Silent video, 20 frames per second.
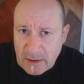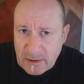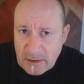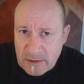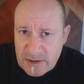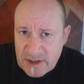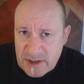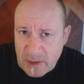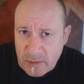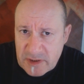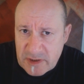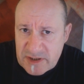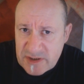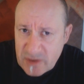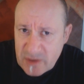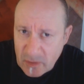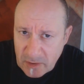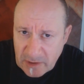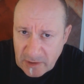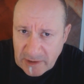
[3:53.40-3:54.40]
So it's
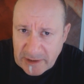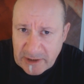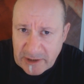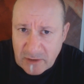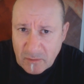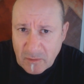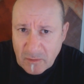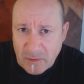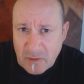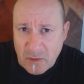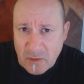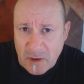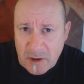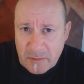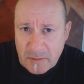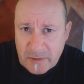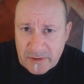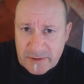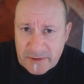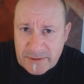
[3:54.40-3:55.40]
not a legal
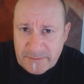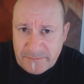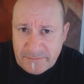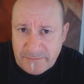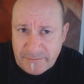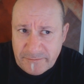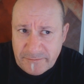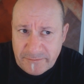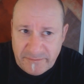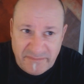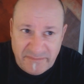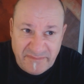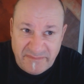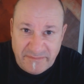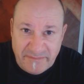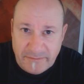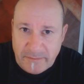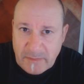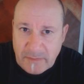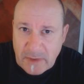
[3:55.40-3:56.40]
requirement.
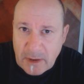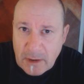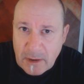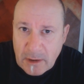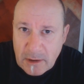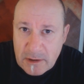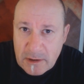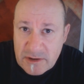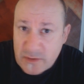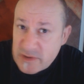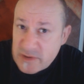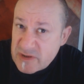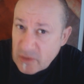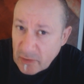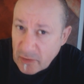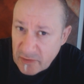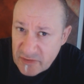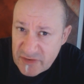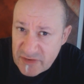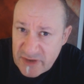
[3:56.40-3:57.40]
So it's
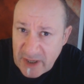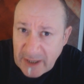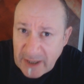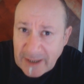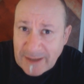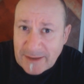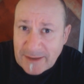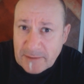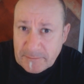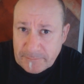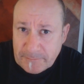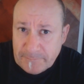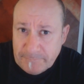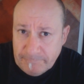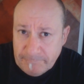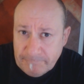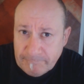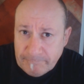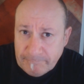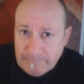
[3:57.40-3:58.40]
not a thing.
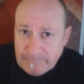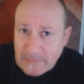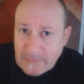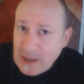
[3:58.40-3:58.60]
Hmm.